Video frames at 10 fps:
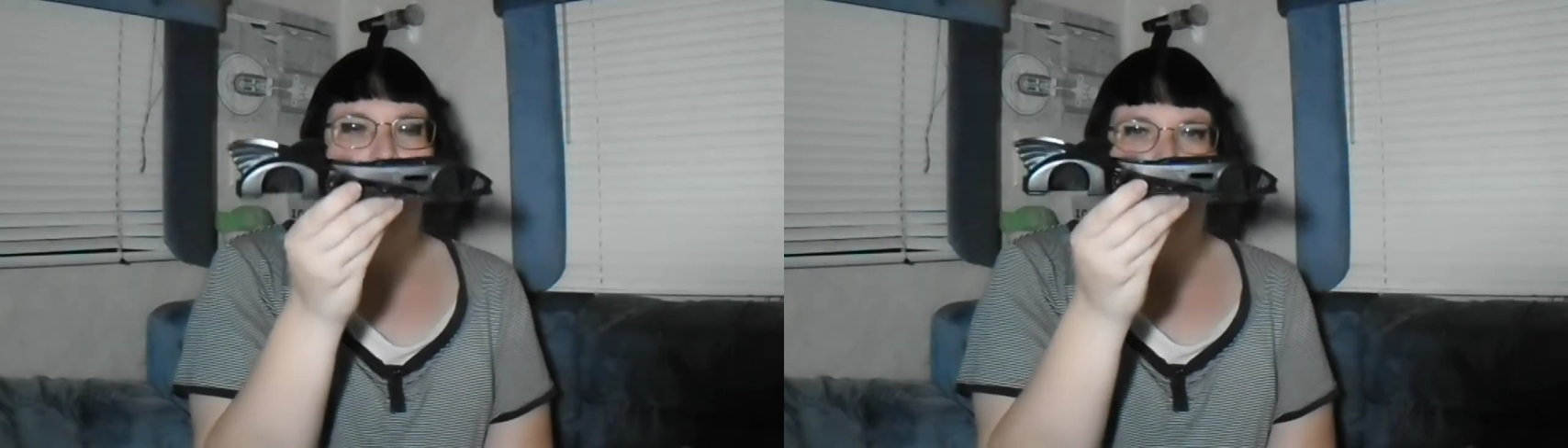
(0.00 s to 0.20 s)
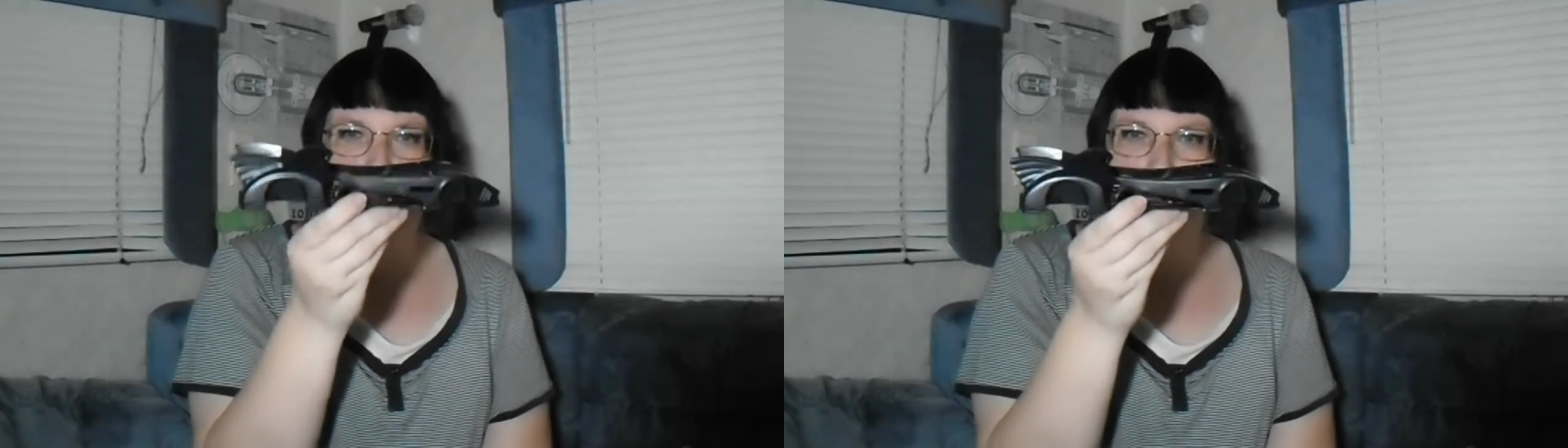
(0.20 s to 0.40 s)

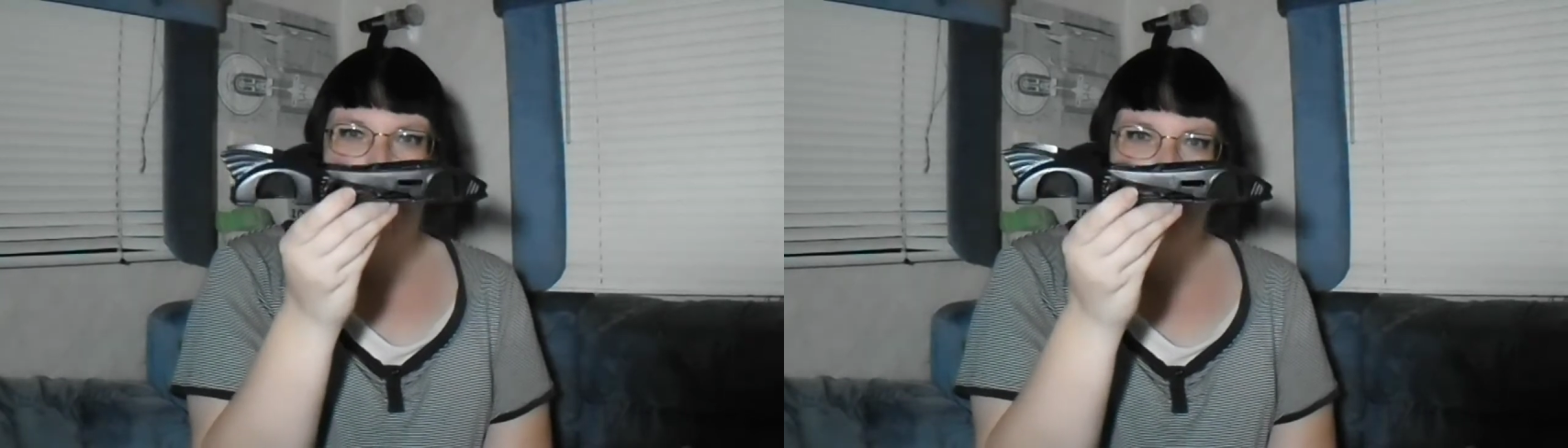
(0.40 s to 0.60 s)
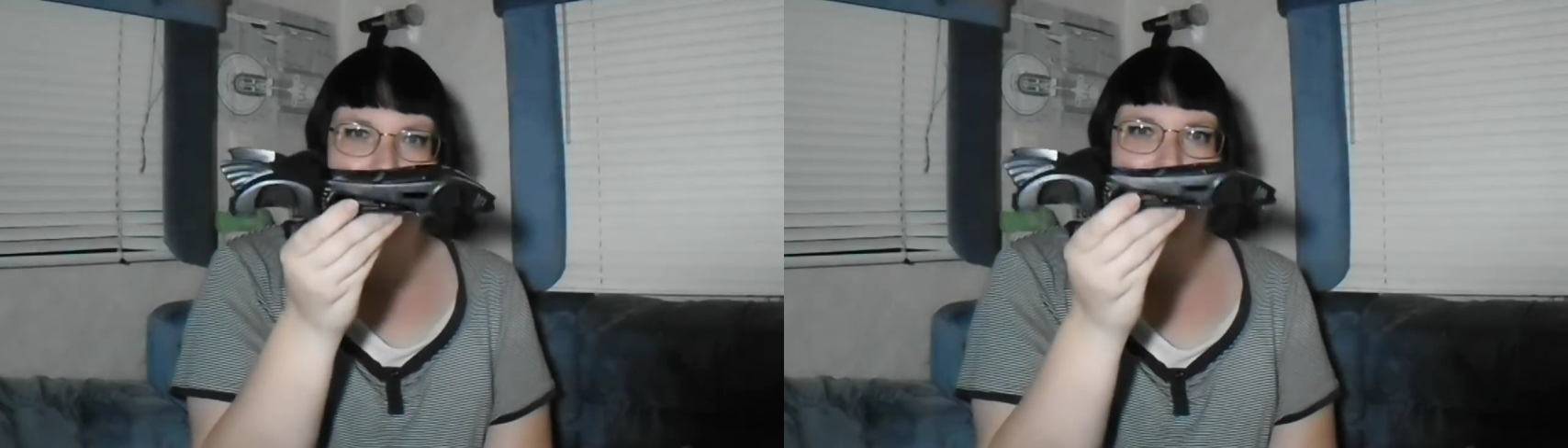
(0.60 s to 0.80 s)
And I
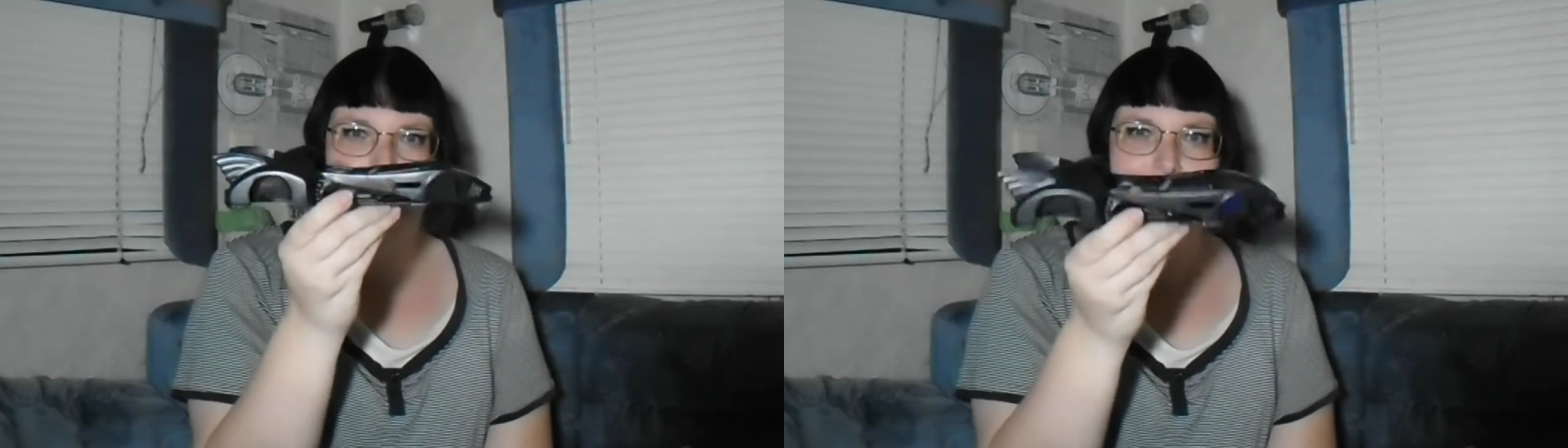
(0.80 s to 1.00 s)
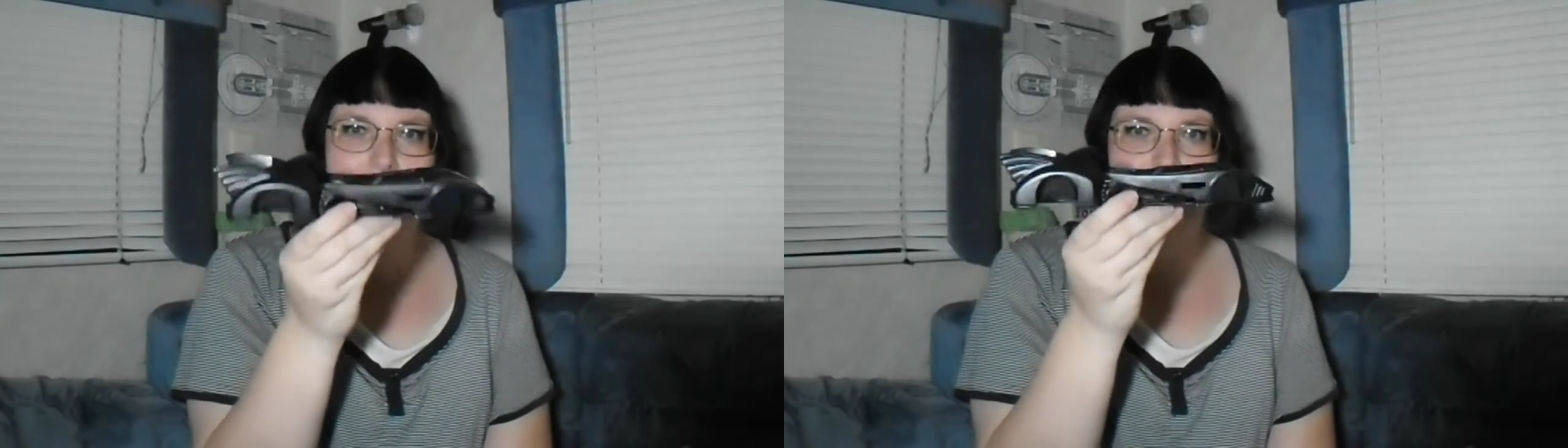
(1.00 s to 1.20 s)
just
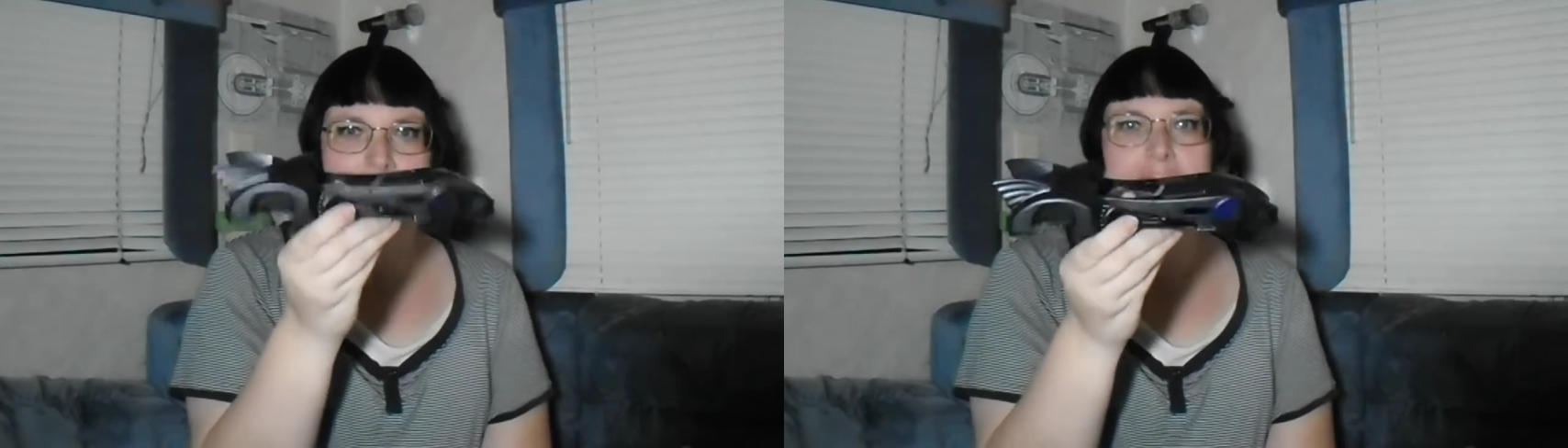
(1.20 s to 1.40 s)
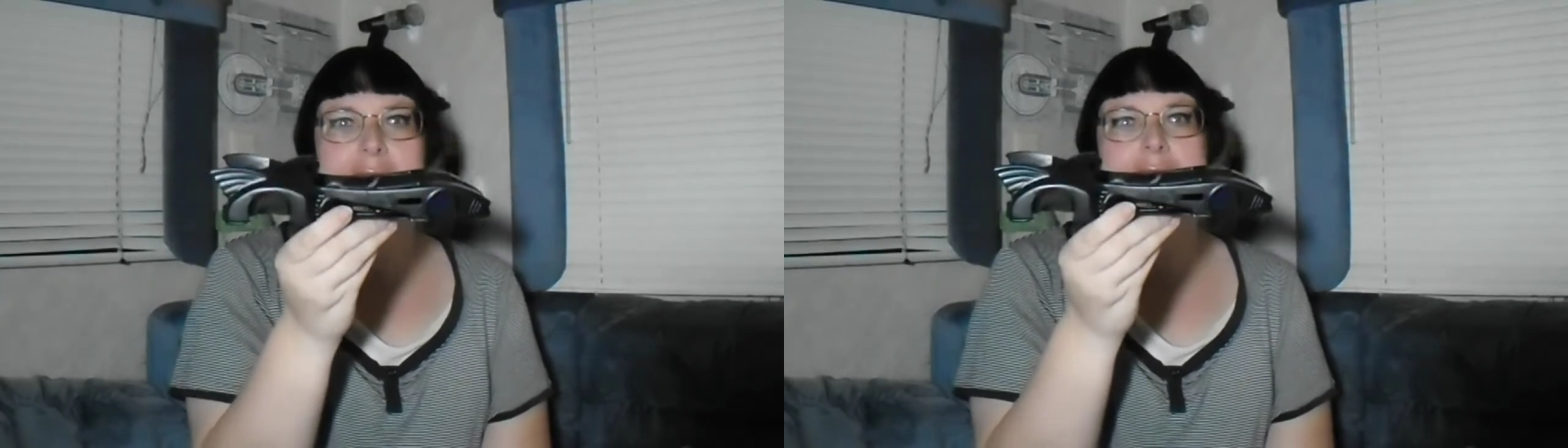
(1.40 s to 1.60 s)
happened to
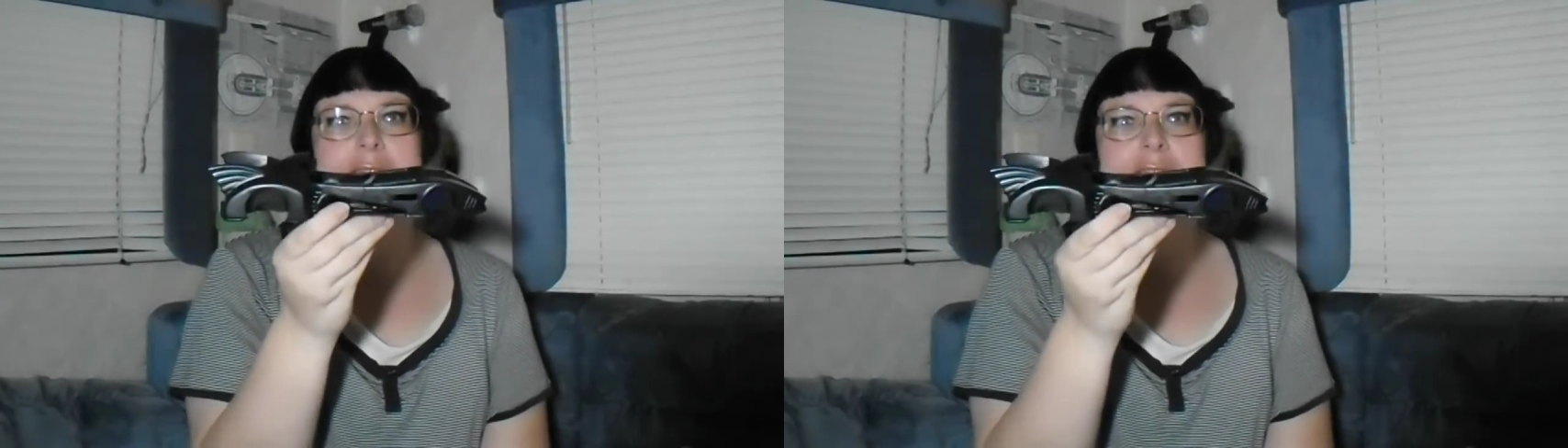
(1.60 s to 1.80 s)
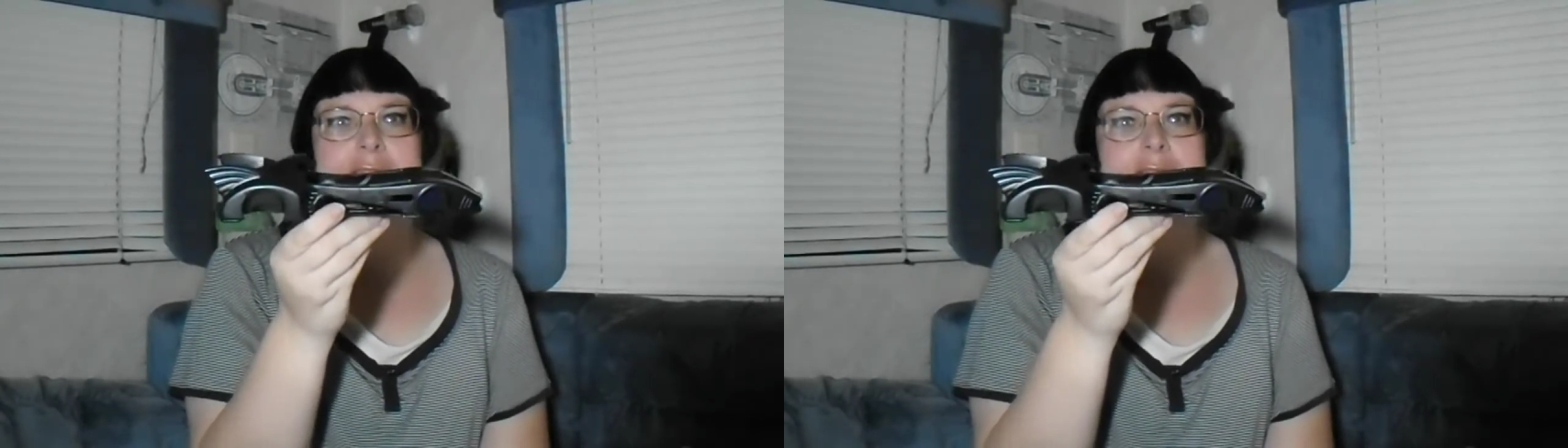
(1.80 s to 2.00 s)
find,